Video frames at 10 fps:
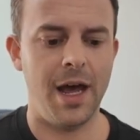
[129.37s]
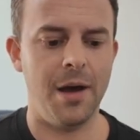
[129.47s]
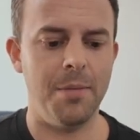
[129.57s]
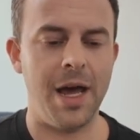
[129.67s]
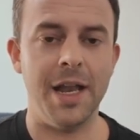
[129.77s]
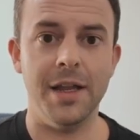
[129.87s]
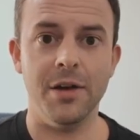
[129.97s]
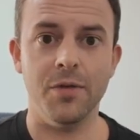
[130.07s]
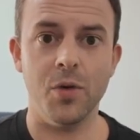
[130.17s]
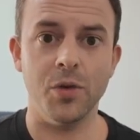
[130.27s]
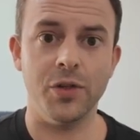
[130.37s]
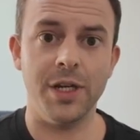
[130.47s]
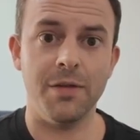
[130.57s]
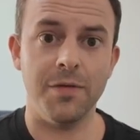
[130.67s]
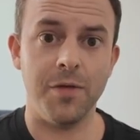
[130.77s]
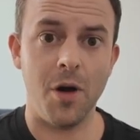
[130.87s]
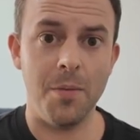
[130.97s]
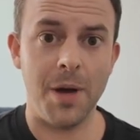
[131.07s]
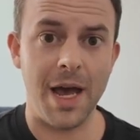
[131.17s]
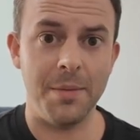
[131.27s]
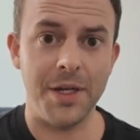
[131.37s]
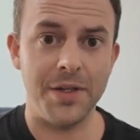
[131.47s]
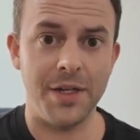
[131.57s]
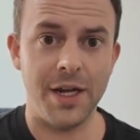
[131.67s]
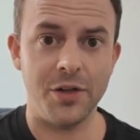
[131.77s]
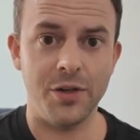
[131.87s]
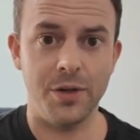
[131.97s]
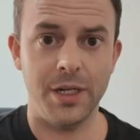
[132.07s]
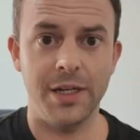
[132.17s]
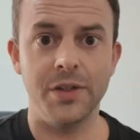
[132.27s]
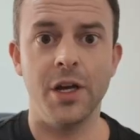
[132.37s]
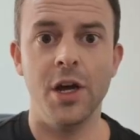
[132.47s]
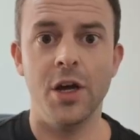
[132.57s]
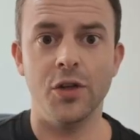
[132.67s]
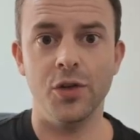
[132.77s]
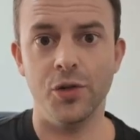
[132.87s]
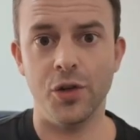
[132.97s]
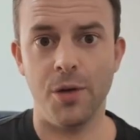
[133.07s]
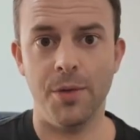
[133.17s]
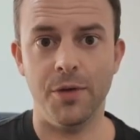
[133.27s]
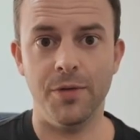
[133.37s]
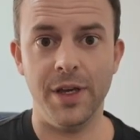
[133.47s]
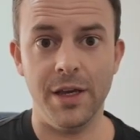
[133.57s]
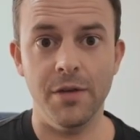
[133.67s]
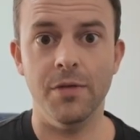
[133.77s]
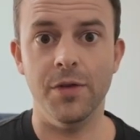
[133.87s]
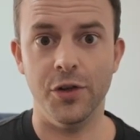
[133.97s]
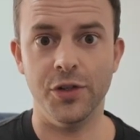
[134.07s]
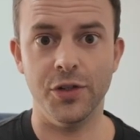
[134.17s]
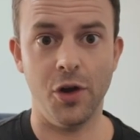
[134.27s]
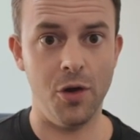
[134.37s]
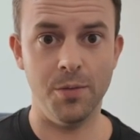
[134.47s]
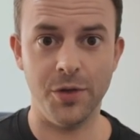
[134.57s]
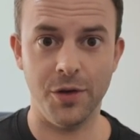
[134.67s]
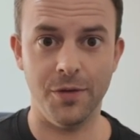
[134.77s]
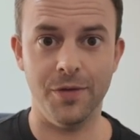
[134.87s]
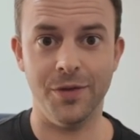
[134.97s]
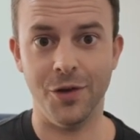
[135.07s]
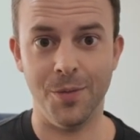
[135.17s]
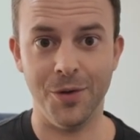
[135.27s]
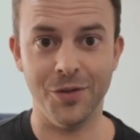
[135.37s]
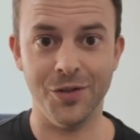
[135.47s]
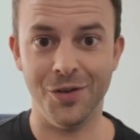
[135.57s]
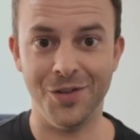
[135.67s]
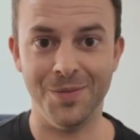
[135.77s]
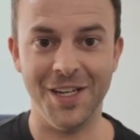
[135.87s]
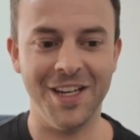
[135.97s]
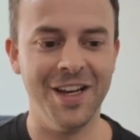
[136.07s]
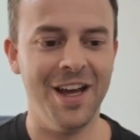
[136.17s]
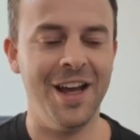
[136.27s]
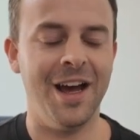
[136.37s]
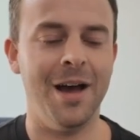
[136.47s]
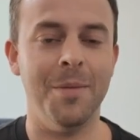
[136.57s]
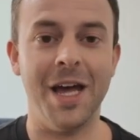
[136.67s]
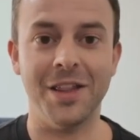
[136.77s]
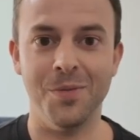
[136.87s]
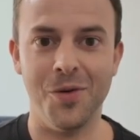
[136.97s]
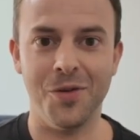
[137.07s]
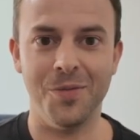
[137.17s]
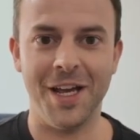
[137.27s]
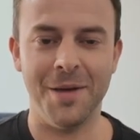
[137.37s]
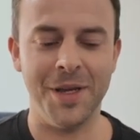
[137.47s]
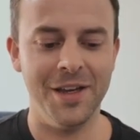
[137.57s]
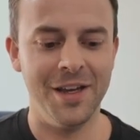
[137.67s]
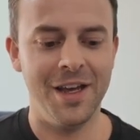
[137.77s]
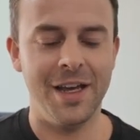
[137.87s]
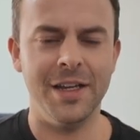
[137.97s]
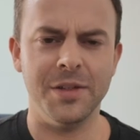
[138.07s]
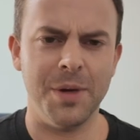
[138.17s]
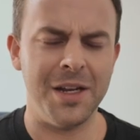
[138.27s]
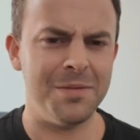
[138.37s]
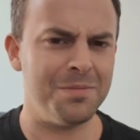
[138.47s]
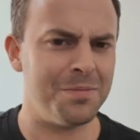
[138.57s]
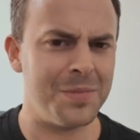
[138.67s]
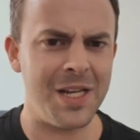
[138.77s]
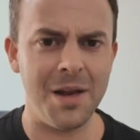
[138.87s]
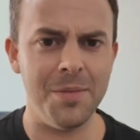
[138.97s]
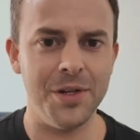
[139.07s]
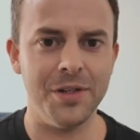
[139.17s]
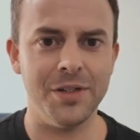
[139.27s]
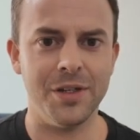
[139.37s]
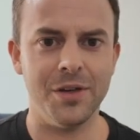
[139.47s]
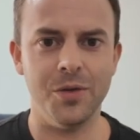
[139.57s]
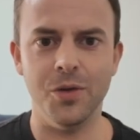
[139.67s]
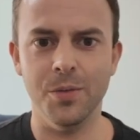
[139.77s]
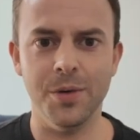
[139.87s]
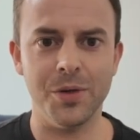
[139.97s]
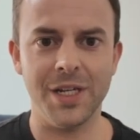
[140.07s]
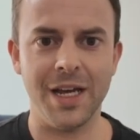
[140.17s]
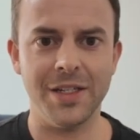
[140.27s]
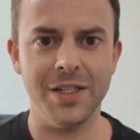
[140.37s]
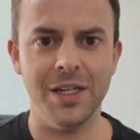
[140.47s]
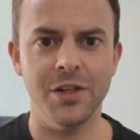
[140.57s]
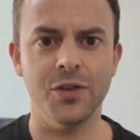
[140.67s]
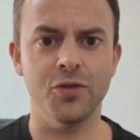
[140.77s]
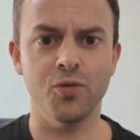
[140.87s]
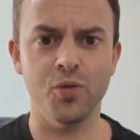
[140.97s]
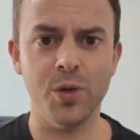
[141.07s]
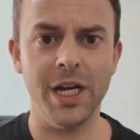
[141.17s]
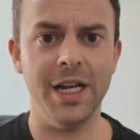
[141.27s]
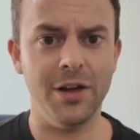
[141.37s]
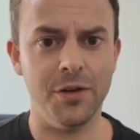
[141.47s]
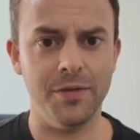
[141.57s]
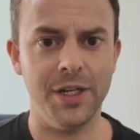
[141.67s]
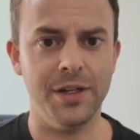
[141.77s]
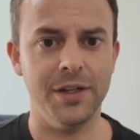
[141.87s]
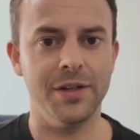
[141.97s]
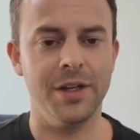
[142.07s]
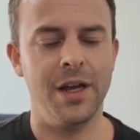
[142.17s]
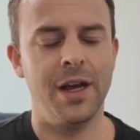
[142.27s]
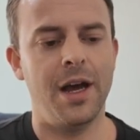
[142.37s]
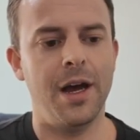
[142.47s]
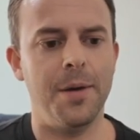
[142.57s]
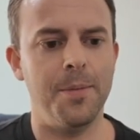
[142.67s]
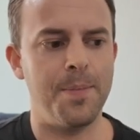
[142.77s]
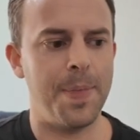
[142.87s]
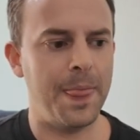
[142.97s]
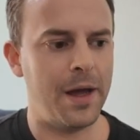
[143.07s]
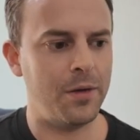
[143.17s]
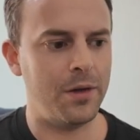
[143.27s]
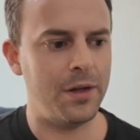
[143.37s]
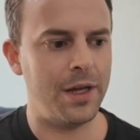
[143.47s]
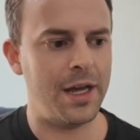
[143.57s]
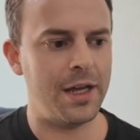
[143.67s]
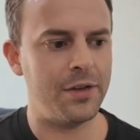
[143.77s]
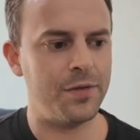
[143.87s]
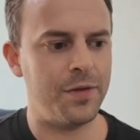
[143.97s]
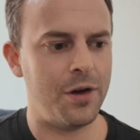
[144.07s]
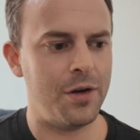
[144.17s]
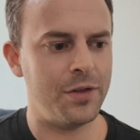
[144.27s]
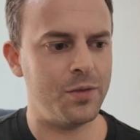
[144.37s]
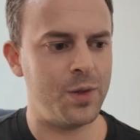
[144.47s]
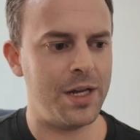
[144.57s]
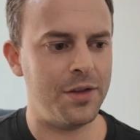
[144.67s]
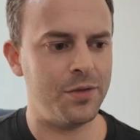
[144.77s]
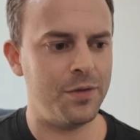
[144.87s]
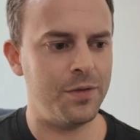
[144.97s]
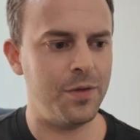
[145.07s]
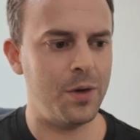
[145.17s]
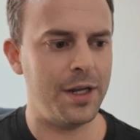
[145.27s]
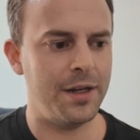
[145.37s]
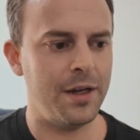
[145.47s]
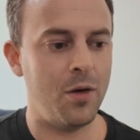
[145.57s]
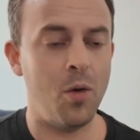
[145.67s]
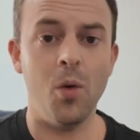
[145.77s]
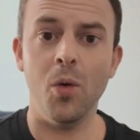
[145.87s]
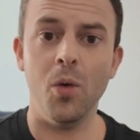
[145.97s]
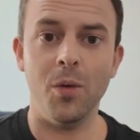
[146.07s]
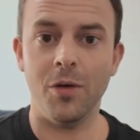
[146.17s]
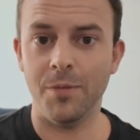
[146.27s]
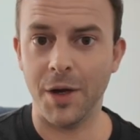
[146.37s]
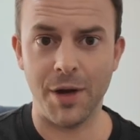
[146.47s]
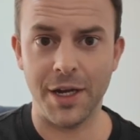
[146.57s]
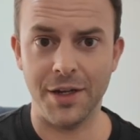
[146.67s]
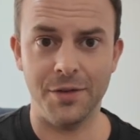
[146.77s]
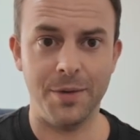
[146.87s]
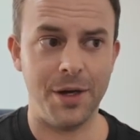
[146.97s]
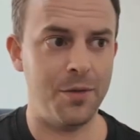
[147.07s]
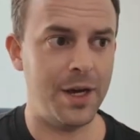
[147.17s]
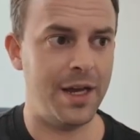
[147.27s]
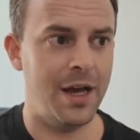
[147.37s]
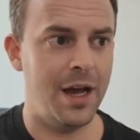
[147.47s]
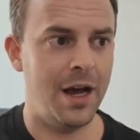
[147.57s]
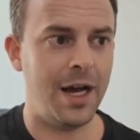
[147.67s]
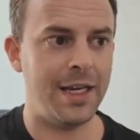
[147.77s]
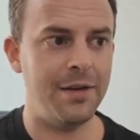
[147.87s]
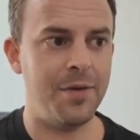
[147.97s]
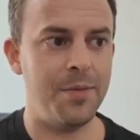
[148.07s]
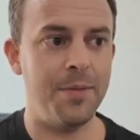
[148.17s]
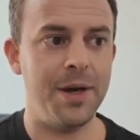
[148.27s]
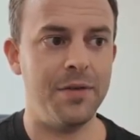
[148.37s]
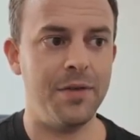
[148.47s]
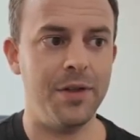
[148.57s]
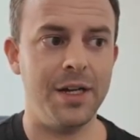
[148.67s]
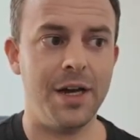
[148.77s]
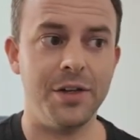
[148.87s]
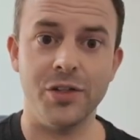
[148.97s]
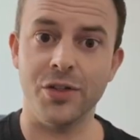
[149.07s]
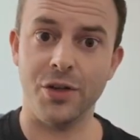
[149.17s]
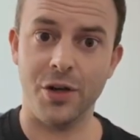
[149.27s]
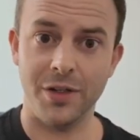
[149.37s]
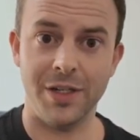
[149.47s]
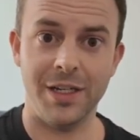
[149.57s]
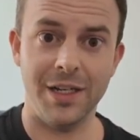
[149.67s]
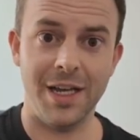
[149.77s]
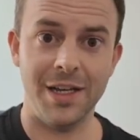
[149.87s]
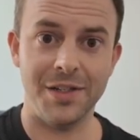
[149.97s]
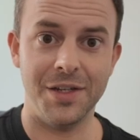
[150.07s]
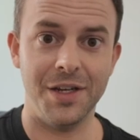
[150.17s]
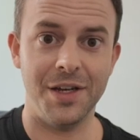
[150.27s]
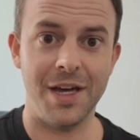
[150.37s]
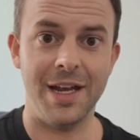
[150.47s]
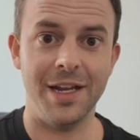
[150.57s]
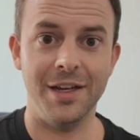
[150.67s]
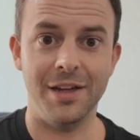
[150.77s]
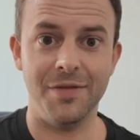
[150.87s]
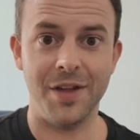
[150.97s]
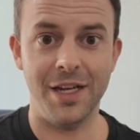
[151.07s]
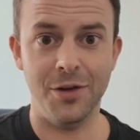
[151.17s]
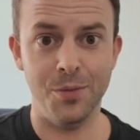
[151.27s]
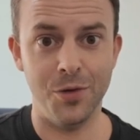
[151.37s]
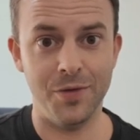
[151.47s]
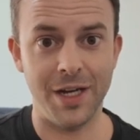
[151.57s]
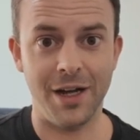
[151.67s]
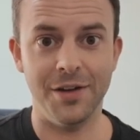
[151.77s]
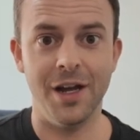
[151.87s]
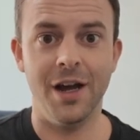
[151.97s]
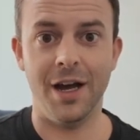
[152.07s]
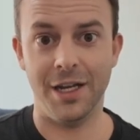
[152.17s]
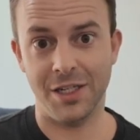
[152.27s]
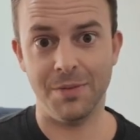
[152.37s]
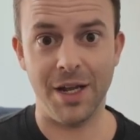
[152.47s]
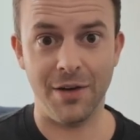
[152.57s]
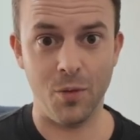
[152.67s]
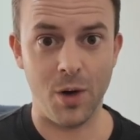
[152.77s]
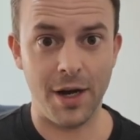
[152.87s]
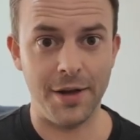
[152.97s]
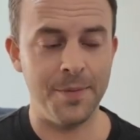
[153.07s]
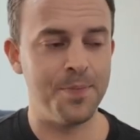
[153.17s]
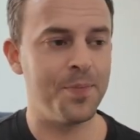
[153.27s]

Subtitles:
And then, of course, to get from Miami International, at least, to Terminal V, Virgin's home turf terminal, so to speak, at the port of Miami, is about a 10-minute Uber or taxi. So it's really convenient. Now, as far as where this would fall in, all of my rankings, by the way, I give them the benefit of the doubt and start in the S tier. And then if they need to move down, I explain why.